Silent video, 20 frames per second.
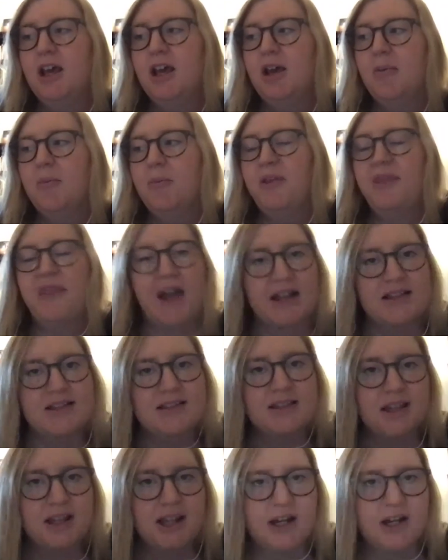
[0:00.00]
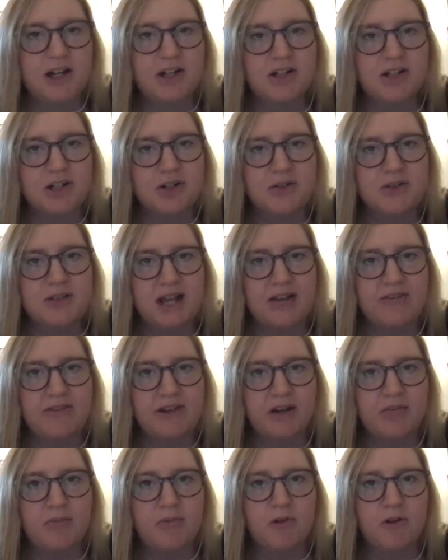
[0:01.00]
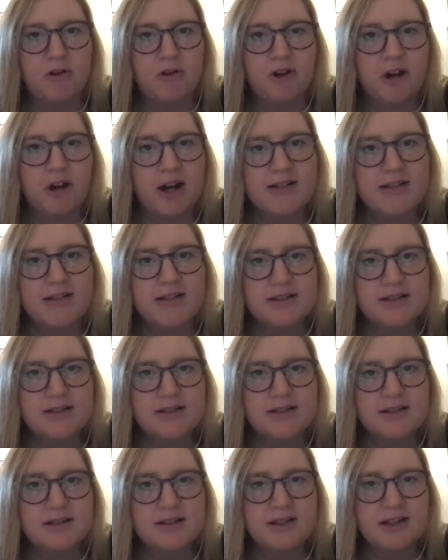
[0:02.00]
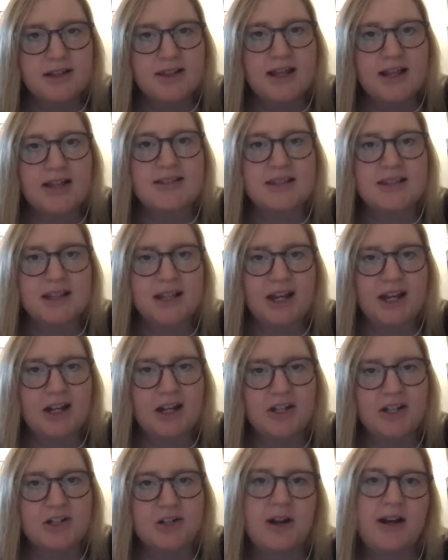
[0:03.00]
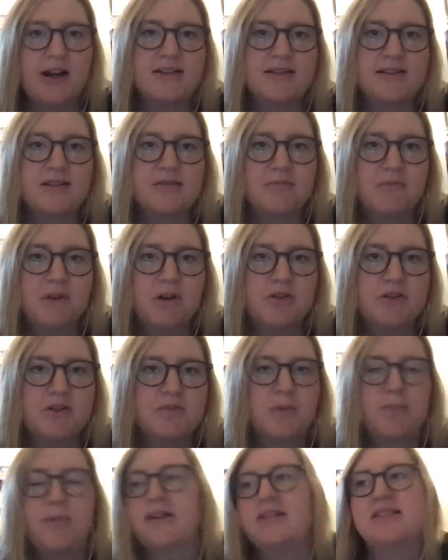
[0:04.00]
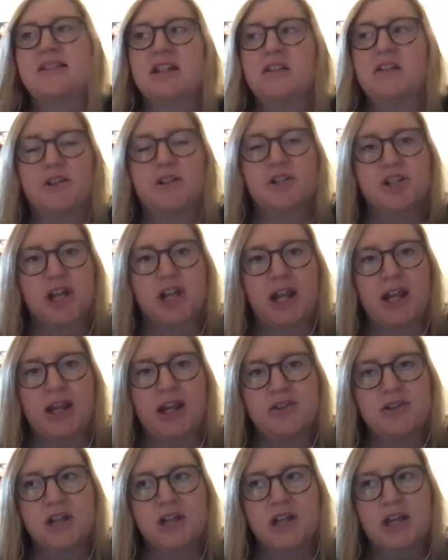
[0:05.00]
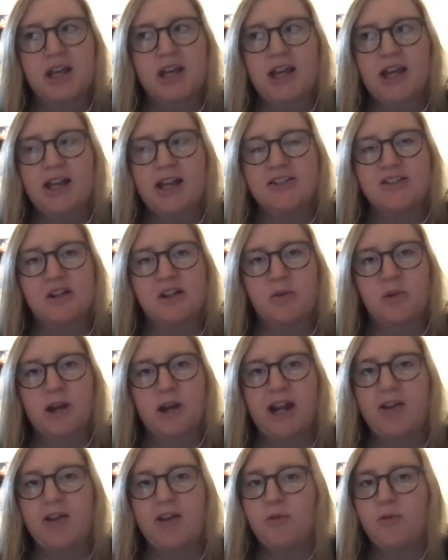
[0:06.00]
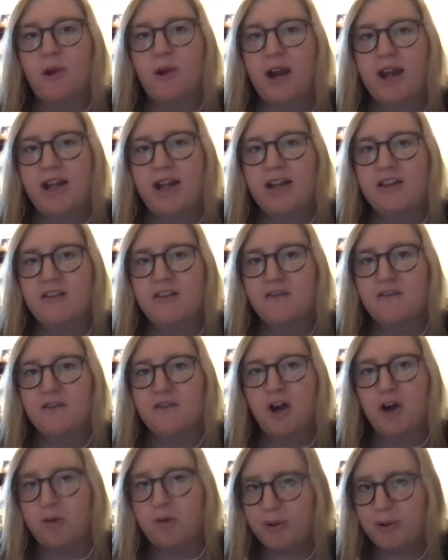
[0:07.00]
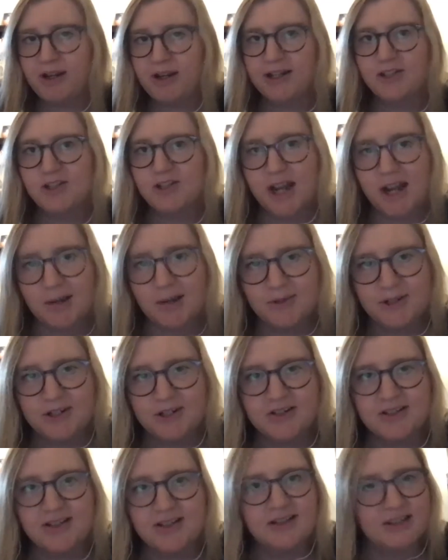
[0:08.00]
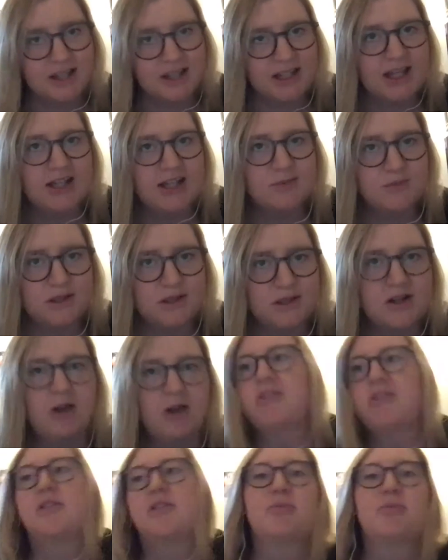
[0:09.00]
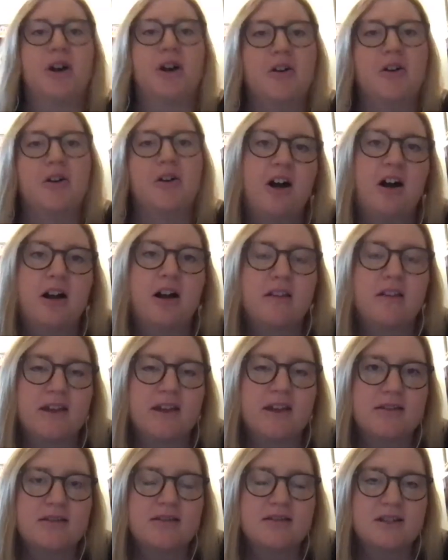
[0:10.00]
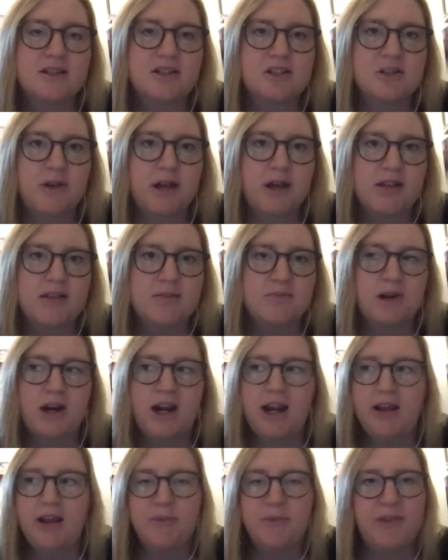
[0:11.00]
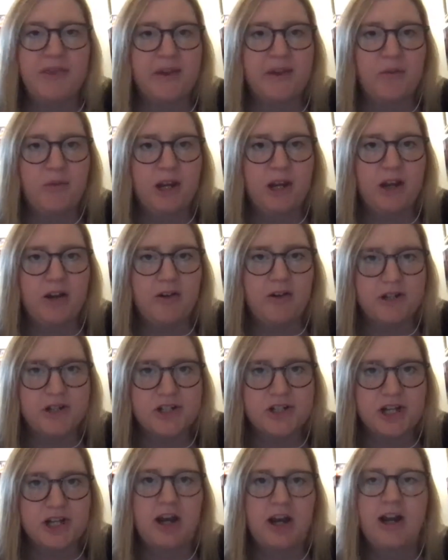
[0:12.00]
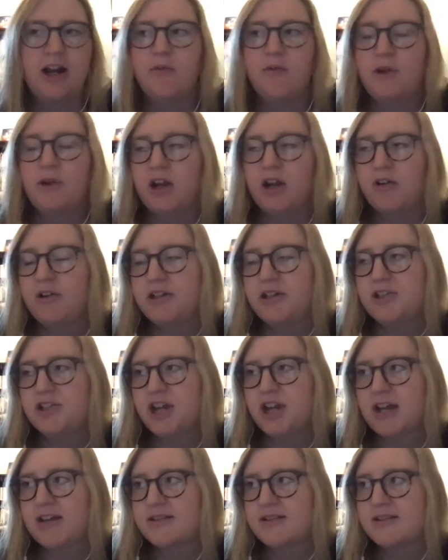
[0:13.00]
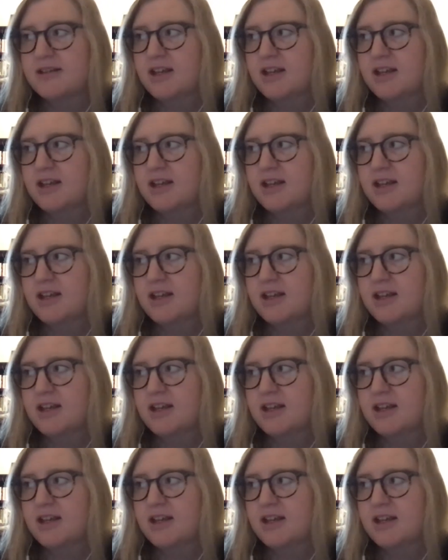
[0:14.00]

but that's the character who's having a moral crisis. That's the character who has the most propensity for change. And so when I read the opening chapters, and it's like, yes, we start with a prologue that situates Brian, but then we go into Sharon and we go into Jess.